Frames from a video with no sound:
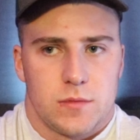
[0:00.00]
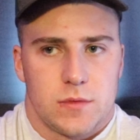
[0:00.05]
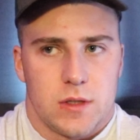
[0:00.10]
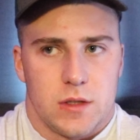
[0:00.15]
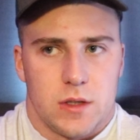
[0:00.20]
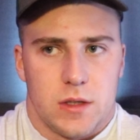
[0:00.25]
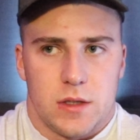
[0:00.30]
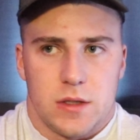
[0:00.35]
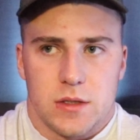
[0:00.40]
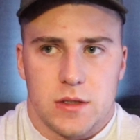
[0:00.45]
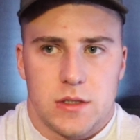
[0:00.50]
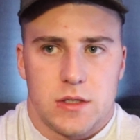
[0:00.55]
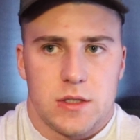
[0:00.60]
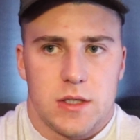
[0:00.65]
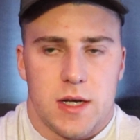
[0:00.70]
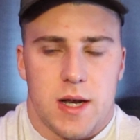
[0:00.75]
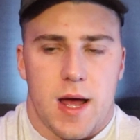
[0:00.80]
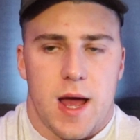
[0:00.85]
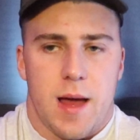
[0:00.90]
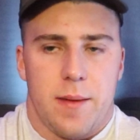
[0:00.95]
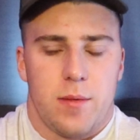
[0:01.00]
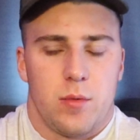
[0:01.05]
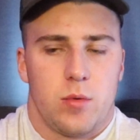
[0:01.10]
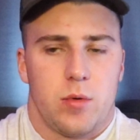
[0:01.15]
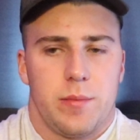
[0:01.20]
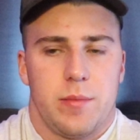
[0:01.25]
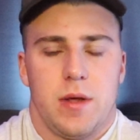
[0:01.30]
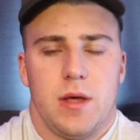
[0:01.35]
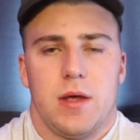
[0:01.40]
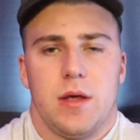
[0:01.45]
littlest shit happened
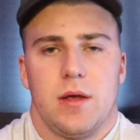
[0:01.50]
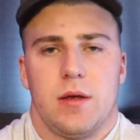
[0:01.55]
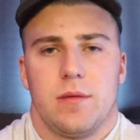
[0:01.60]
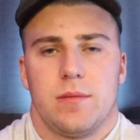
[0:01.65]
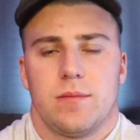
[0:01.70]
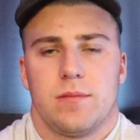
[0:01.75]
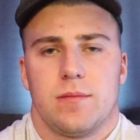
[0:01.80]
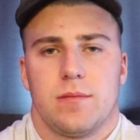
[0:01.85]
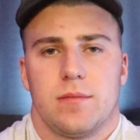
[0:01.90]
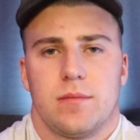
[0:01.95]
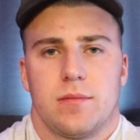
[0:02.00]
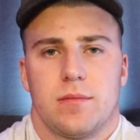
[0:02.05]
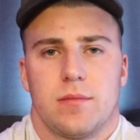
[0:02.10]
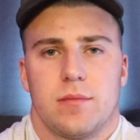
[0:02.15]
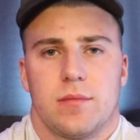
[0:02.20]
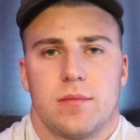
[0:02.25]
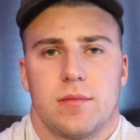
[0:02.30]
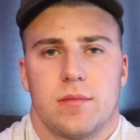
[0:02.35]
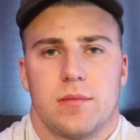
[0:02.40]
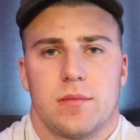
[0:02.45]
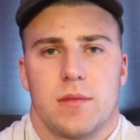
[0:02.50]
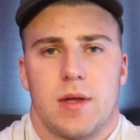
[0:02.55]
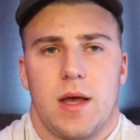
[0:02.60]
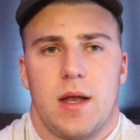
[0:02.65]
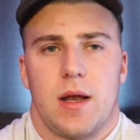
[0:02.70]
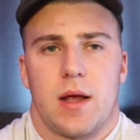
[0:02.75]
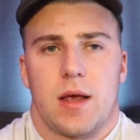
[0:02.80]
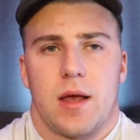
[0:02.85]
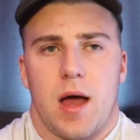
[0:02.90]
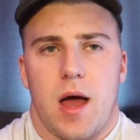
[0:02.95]
with me,
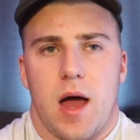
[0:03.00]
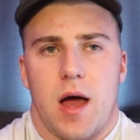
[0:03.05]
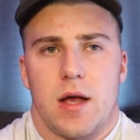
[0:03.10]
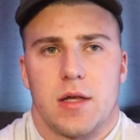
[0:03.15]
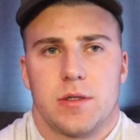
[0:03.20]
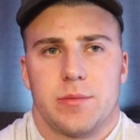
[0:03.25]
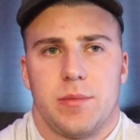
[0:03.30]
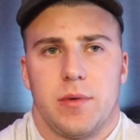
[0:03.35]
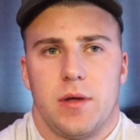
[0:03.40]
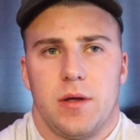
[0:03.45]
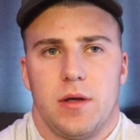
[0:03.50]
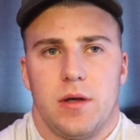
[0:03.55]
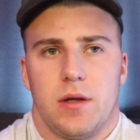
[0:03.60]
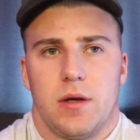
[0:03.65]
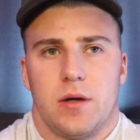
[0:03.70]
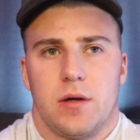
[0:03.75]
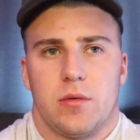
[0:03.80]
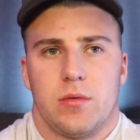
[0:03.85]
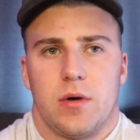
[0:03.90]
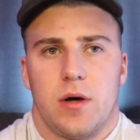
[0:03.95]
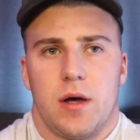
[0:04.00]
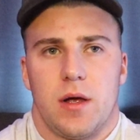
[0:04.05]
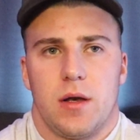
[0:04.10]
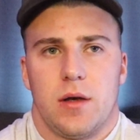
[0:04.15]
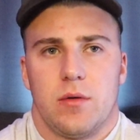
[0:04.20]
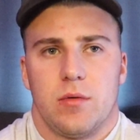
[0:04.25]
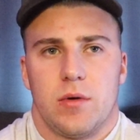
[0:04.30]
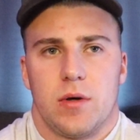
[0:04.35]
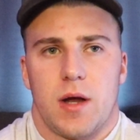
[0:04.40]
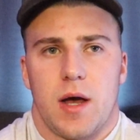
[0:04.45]
and it caused me, you know
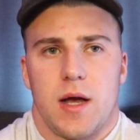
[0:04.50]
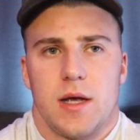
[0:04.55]
what? When